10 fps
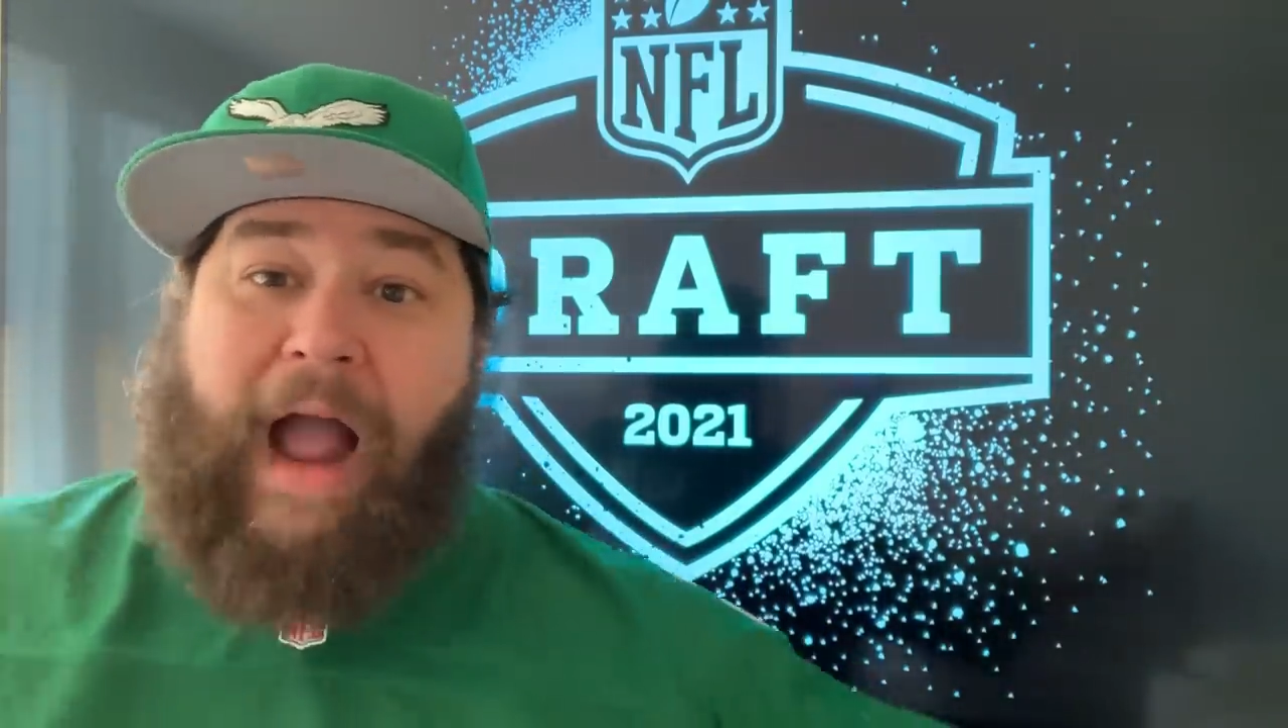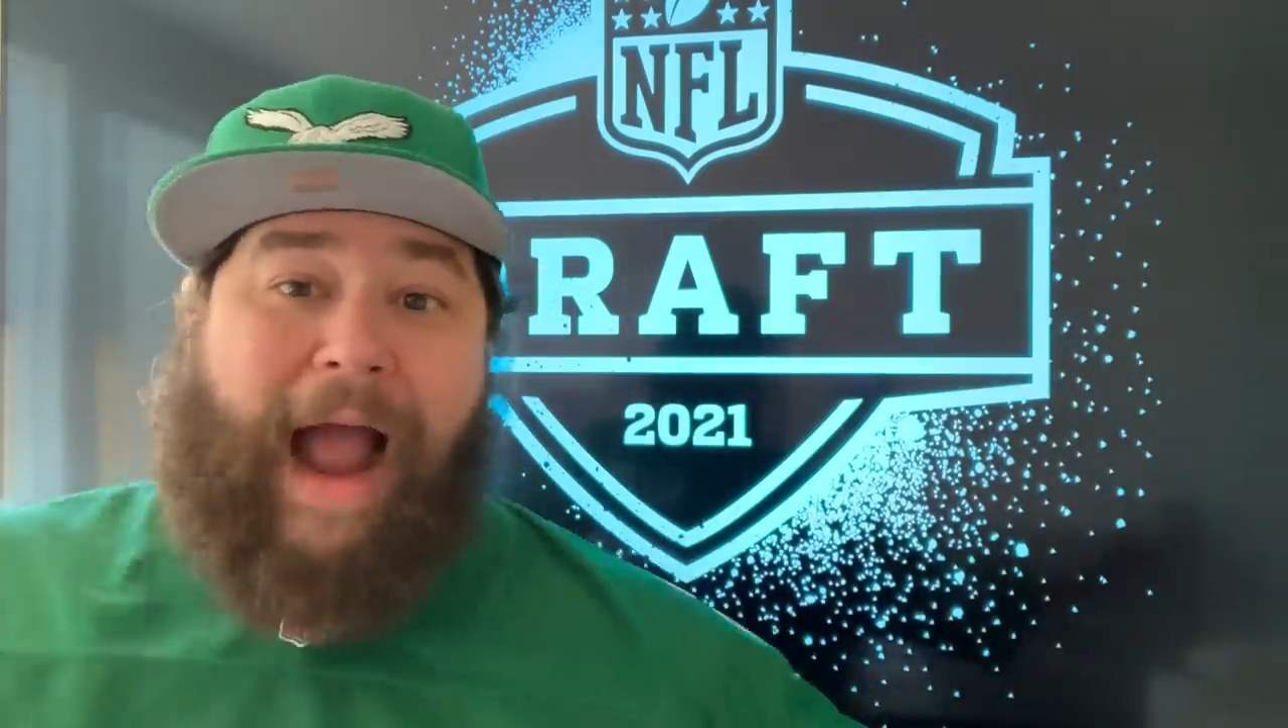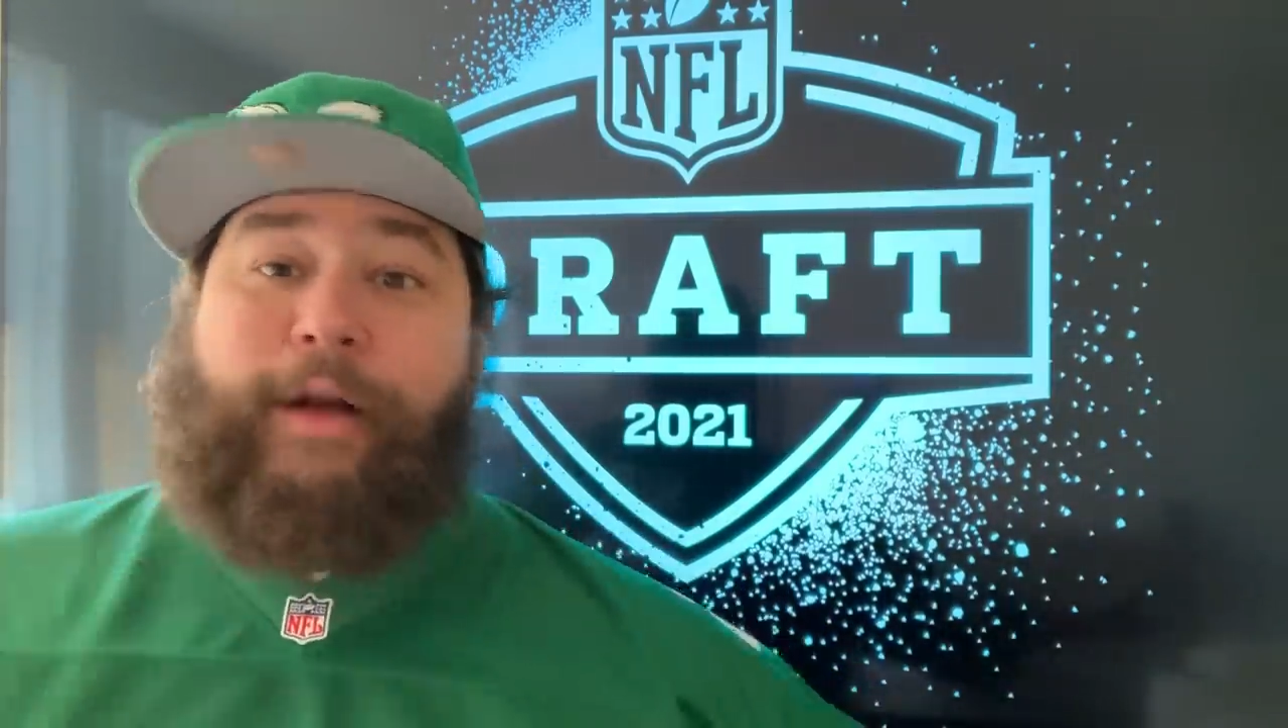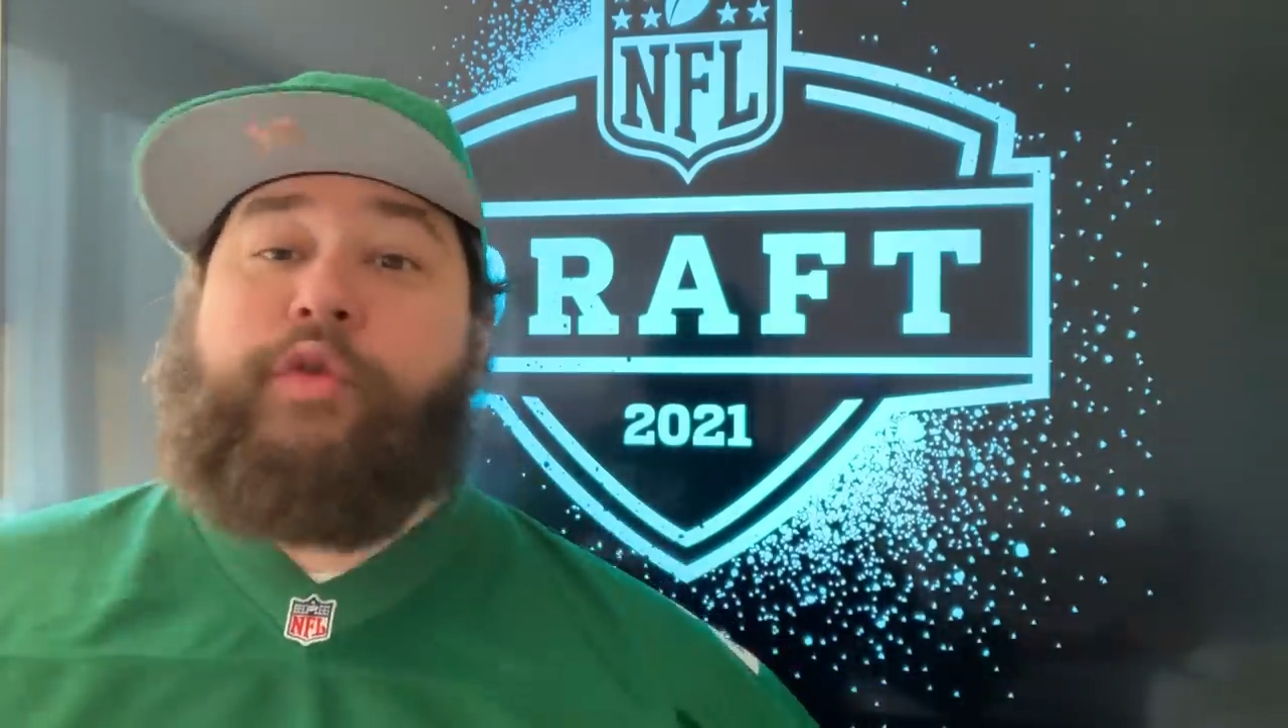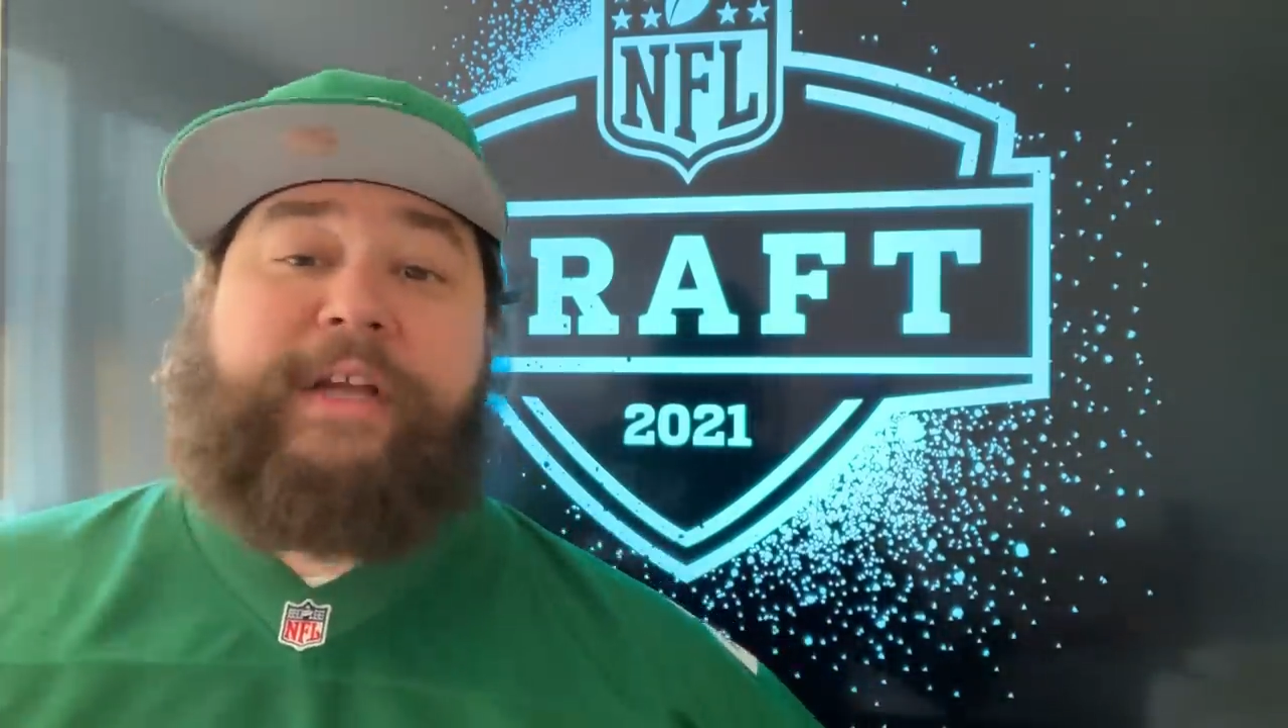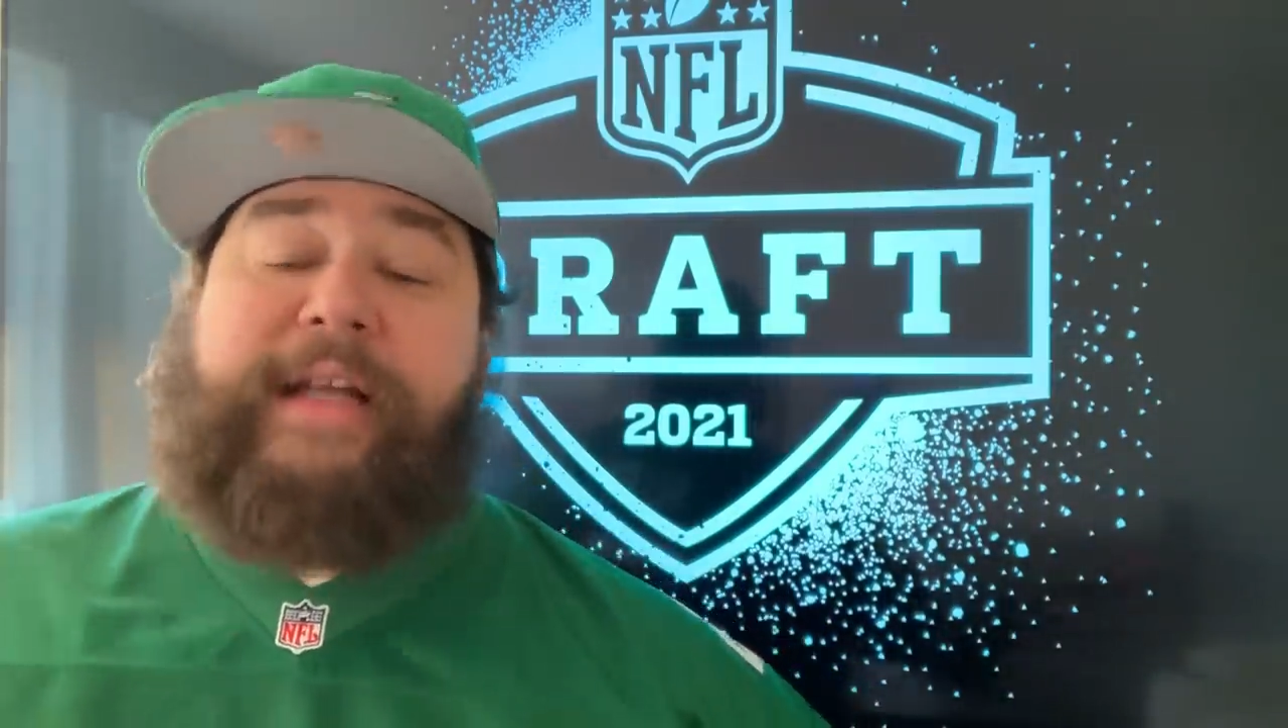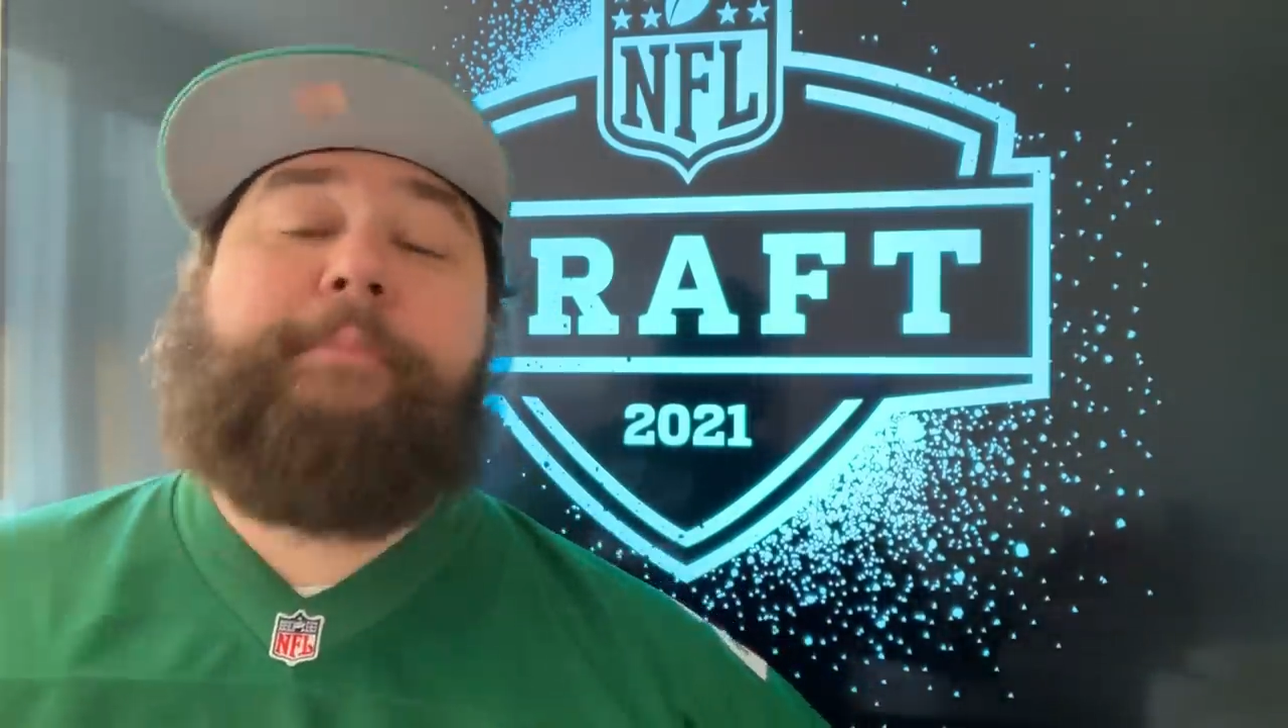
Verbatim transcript: I don't need